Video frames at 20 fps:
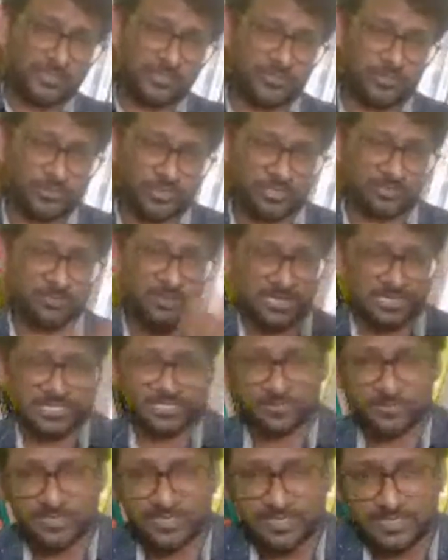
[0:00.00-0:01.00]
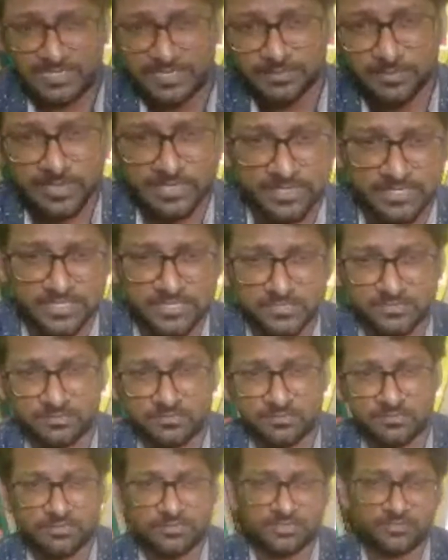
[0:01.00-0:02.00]
you can participate in debates.
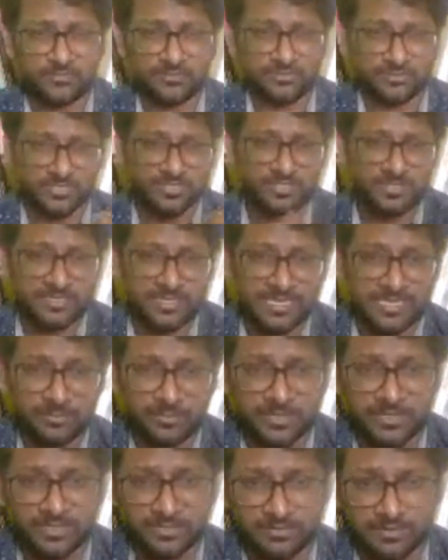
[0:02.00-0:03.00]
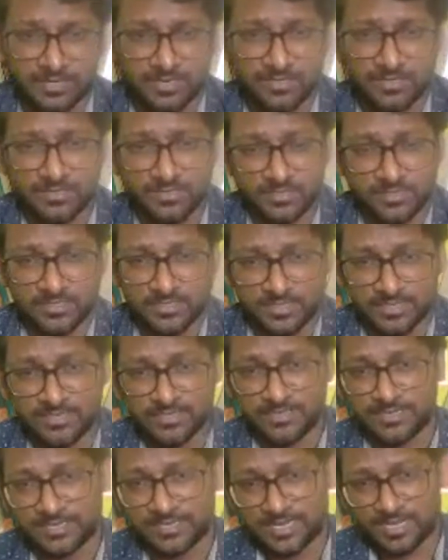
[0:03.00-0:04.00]
If you see in AP, right, in
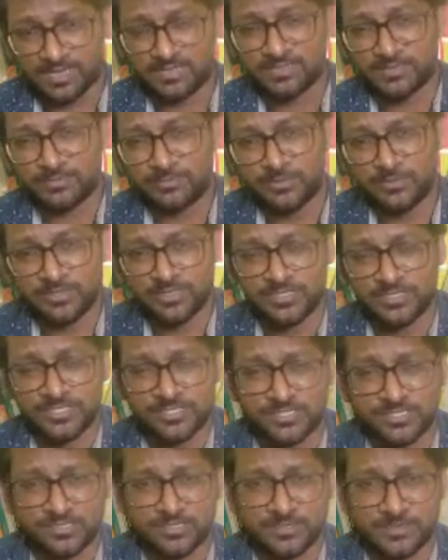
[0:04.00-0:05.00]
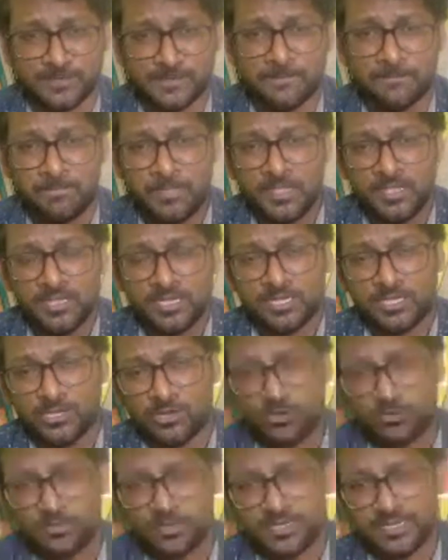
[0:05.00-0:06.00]
Andhra Pradesh,
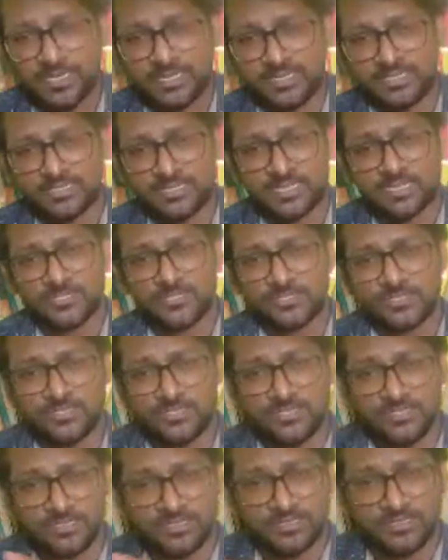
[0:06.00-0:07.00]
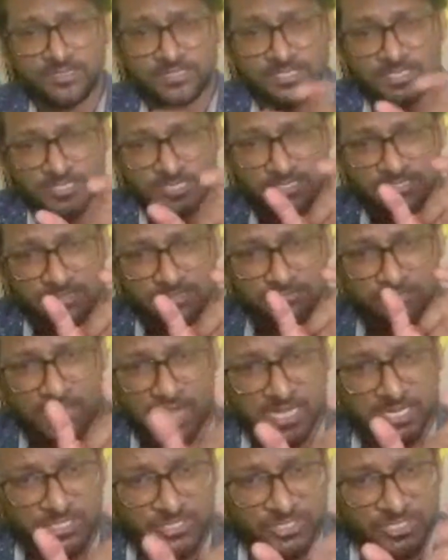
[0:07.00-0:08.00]
government has actually this
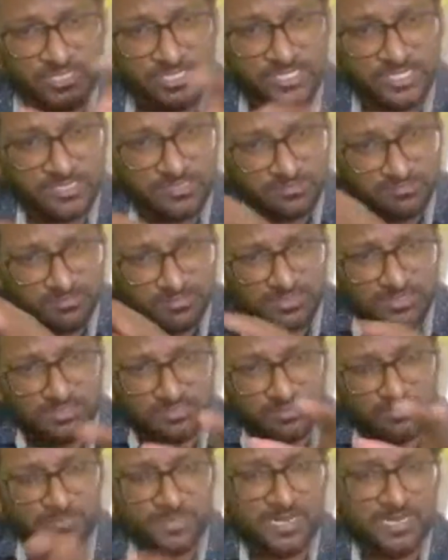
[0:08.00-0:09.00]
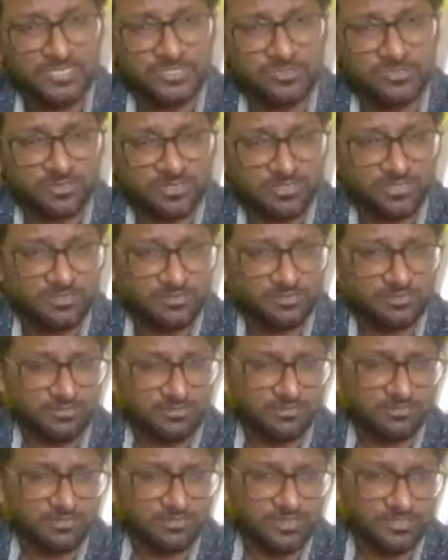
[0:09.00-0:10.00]
marshy plants out there,
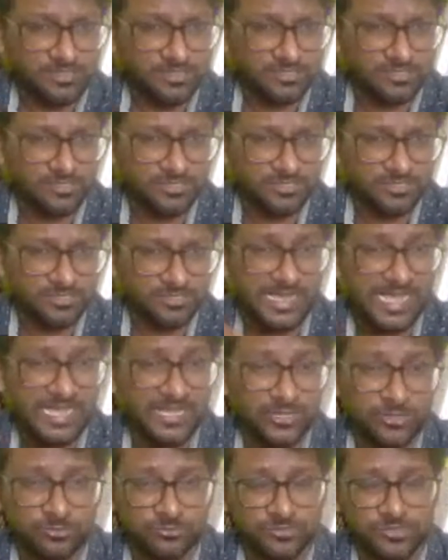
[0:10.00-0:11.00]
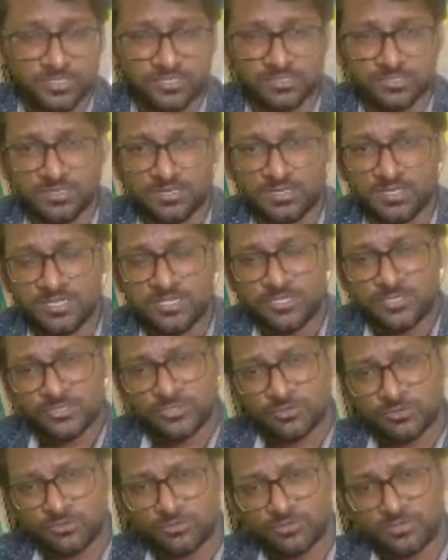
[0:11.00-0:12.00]
no? This mangroves.
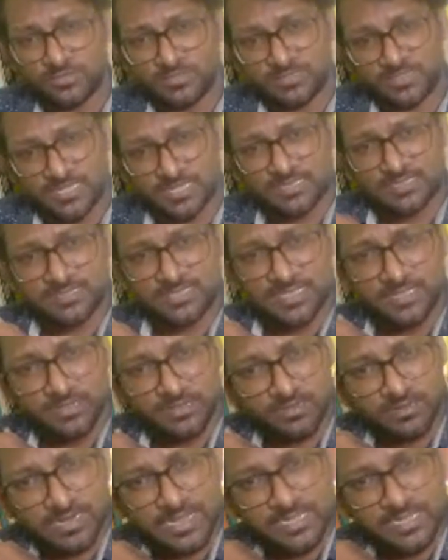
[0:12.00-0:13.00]
So that they are